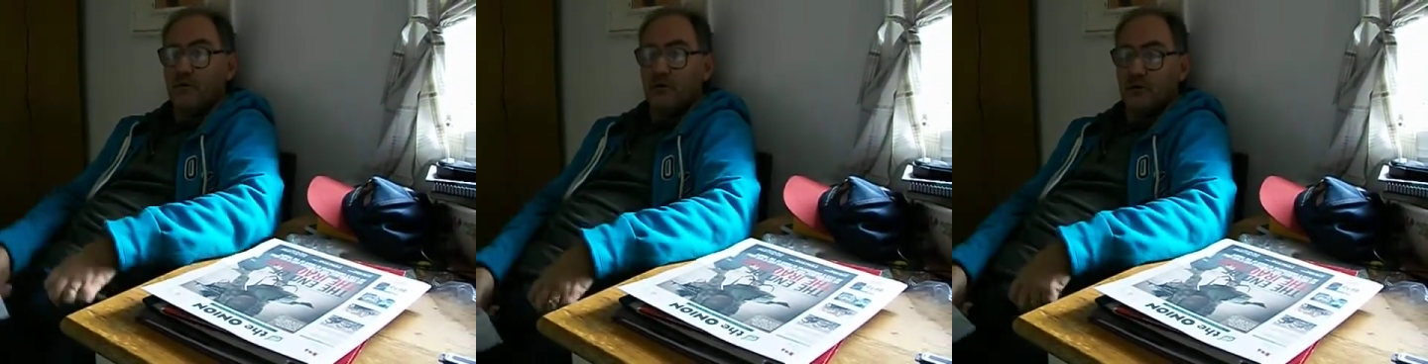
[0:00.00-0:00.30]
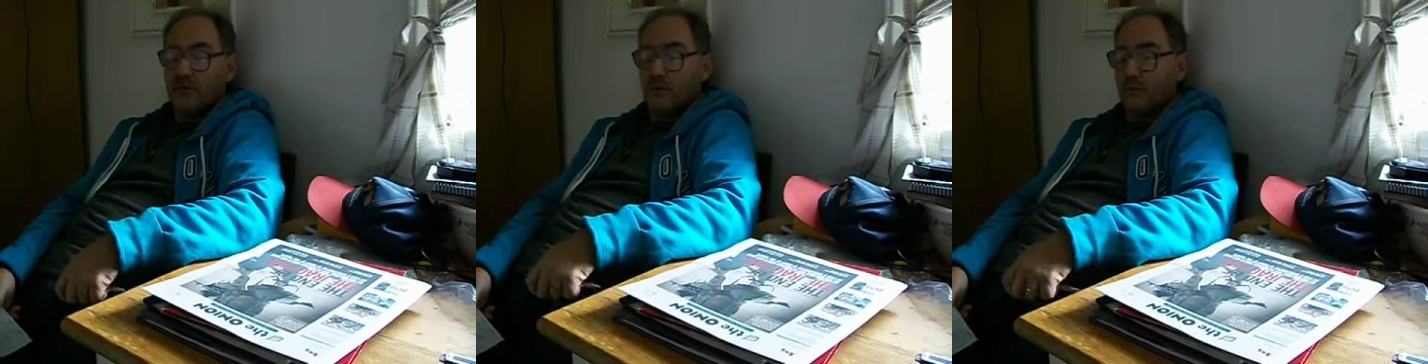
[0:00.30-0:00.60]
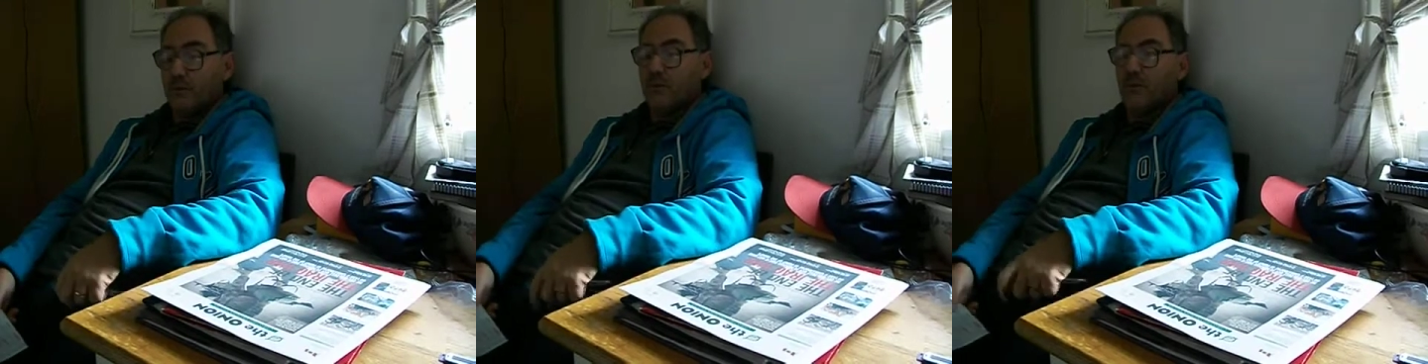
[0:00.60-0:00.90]
with
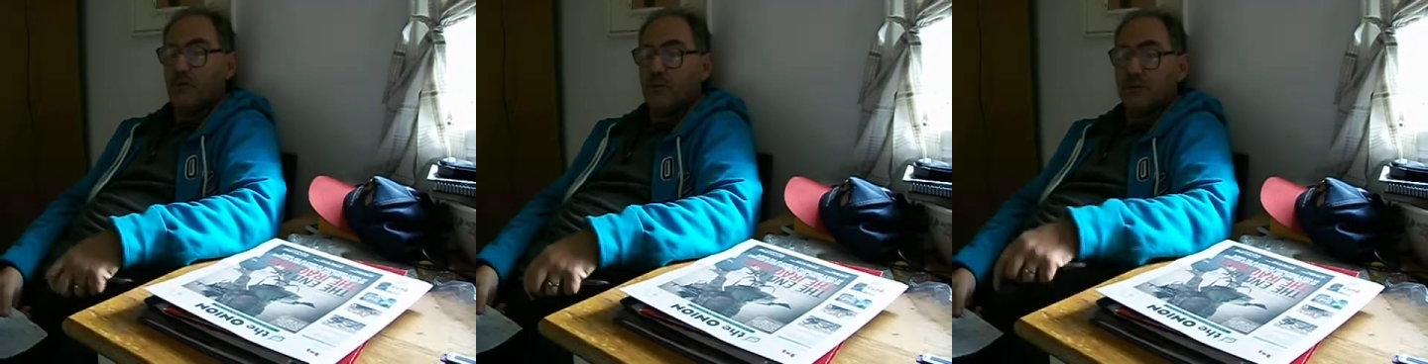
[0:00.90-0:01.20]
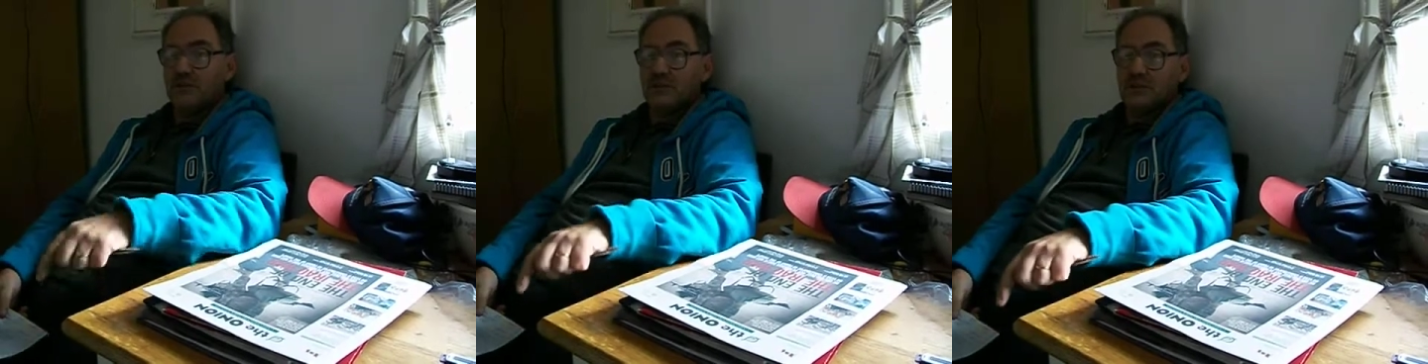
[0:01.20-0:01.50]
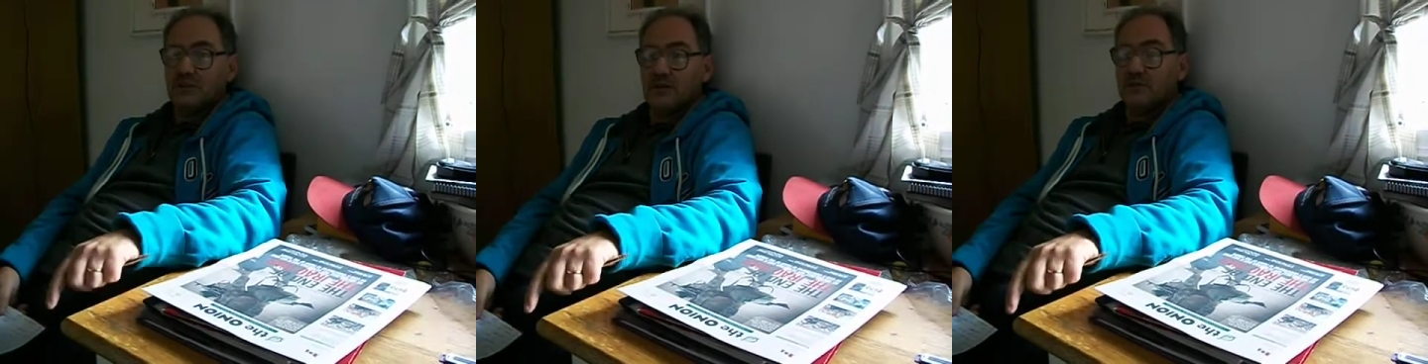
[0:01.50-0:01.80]
great
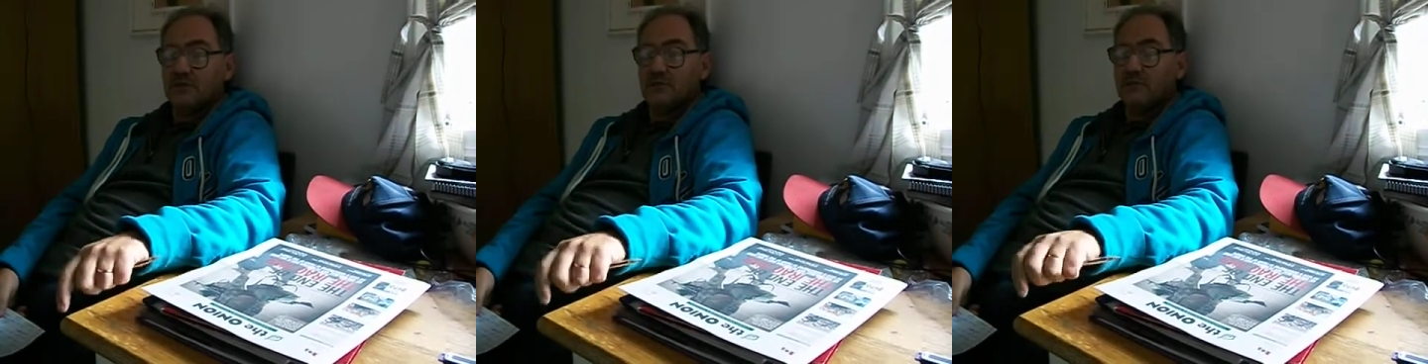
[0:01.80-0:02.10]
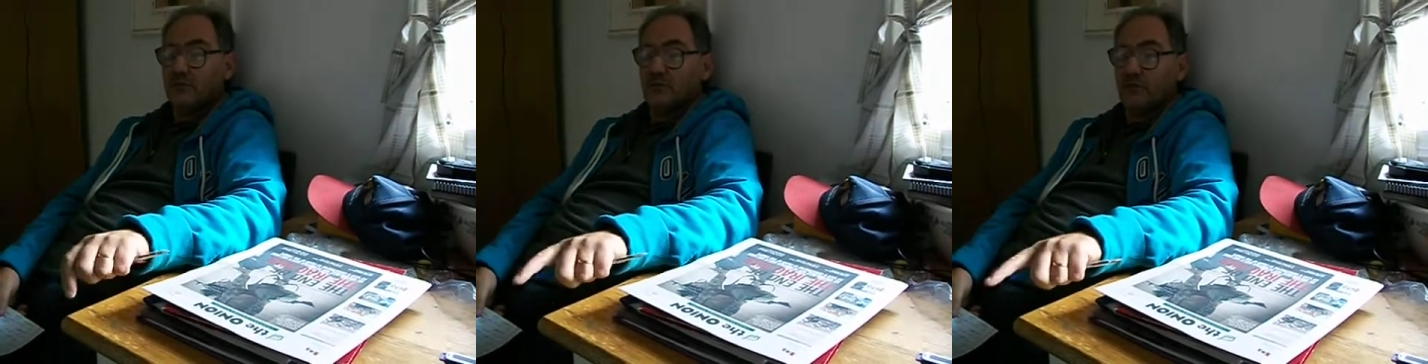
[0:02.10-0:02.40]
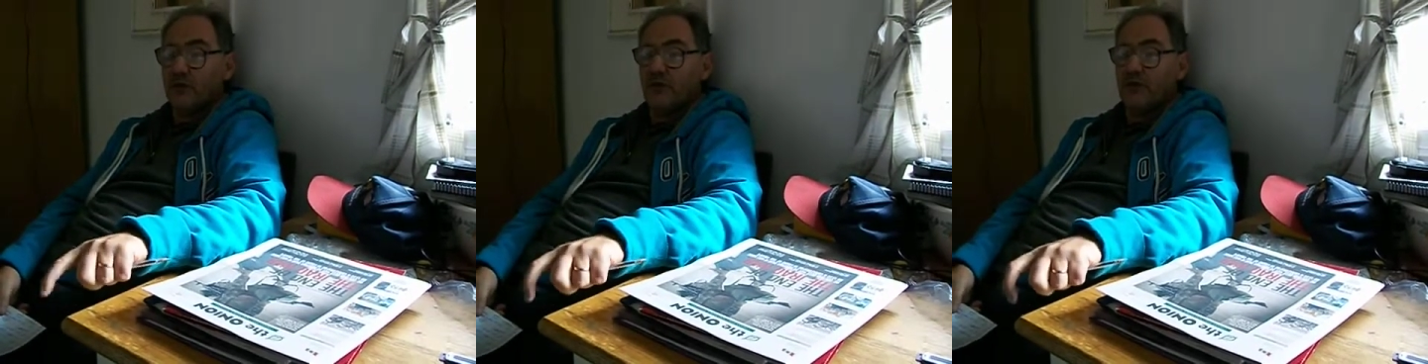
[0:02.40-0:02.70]
performances and
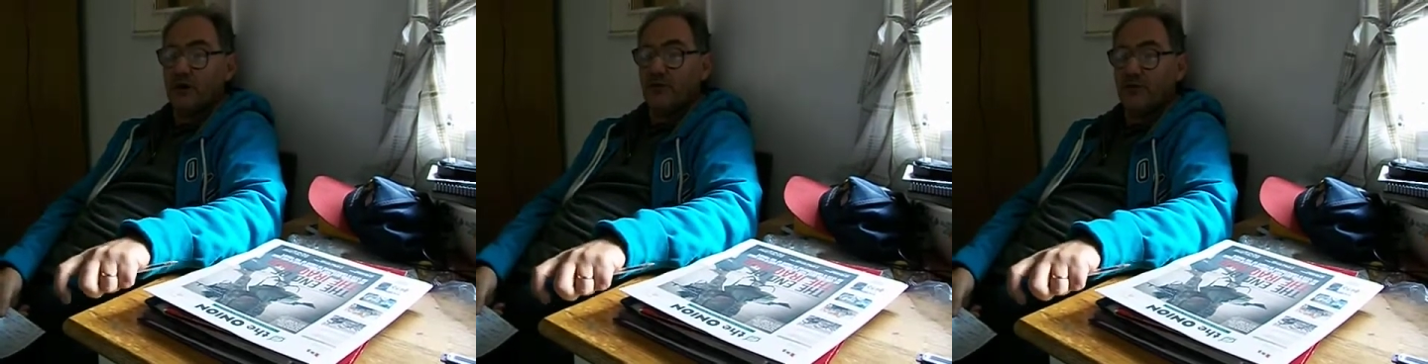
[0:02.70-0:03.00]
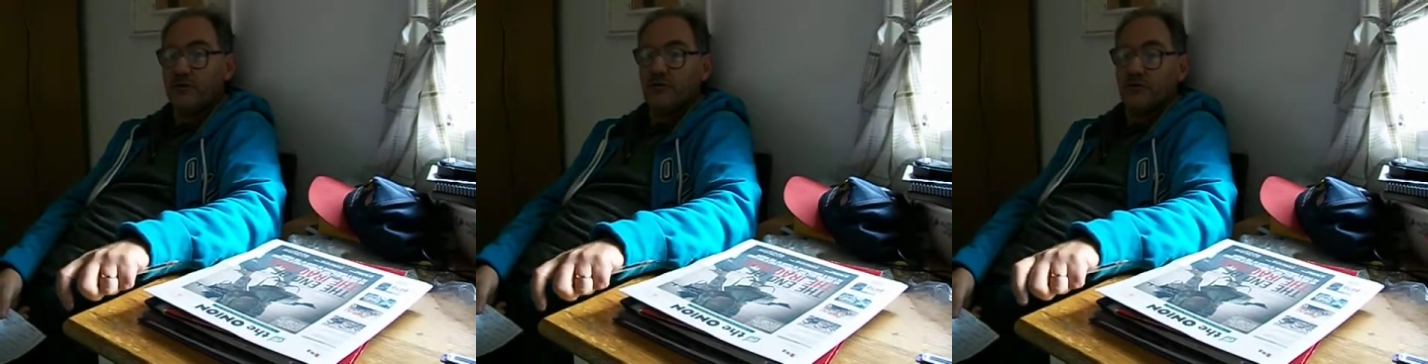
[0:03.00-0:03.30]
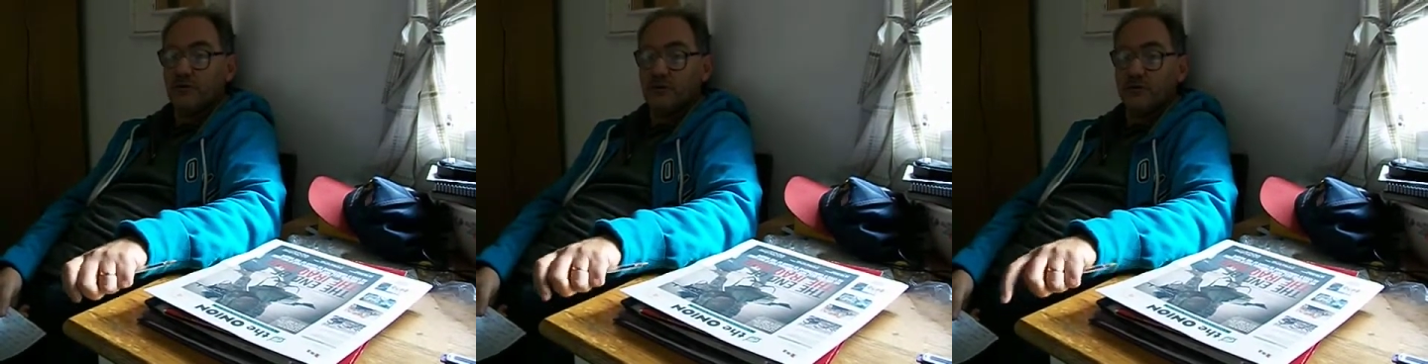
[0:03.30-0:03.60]
great directors
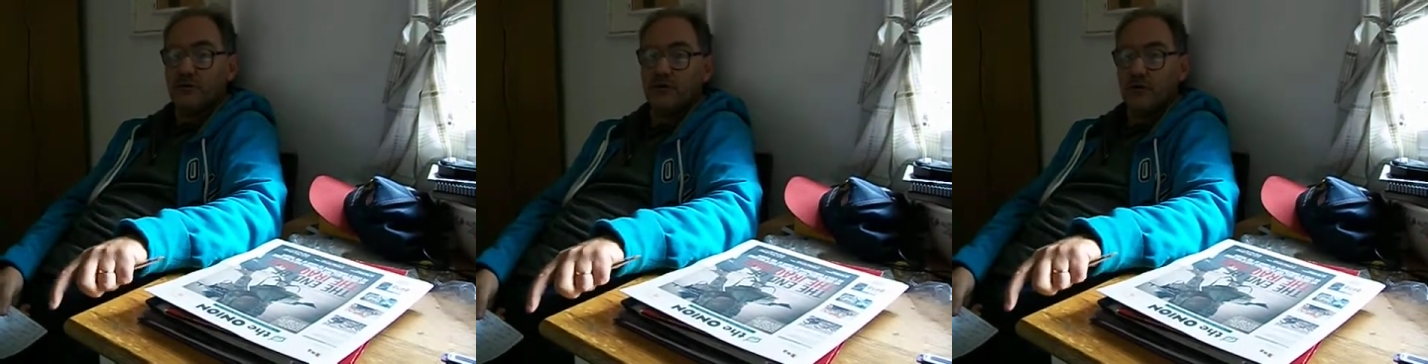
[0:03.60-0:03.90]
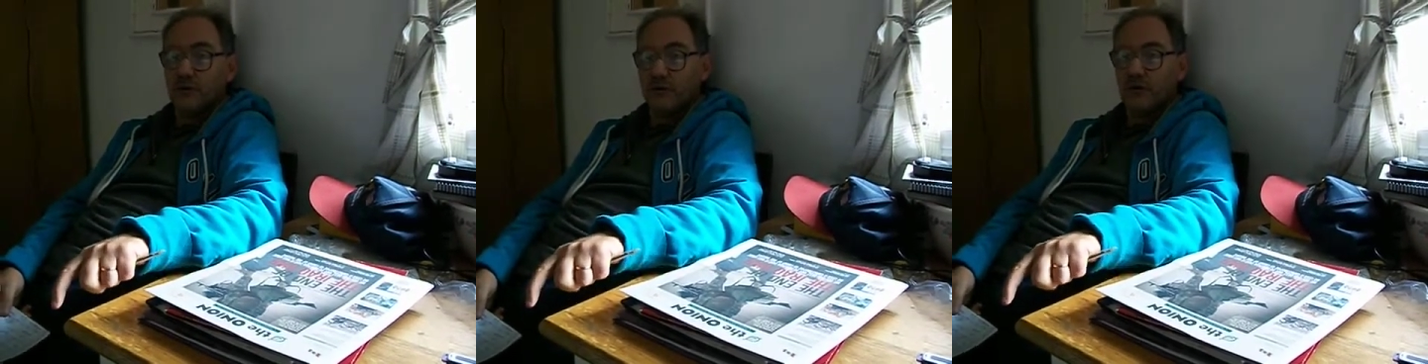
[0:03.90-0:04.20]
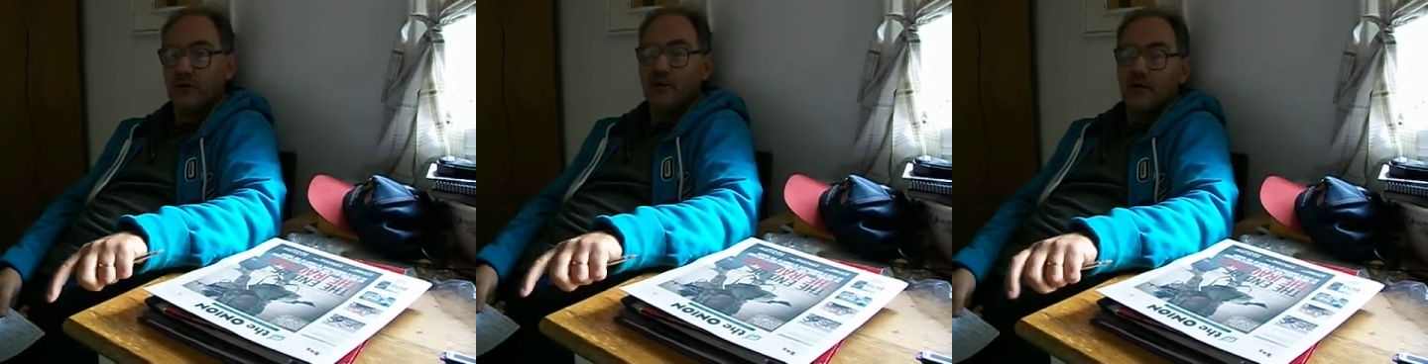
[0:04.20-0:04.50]
who know what they're doing.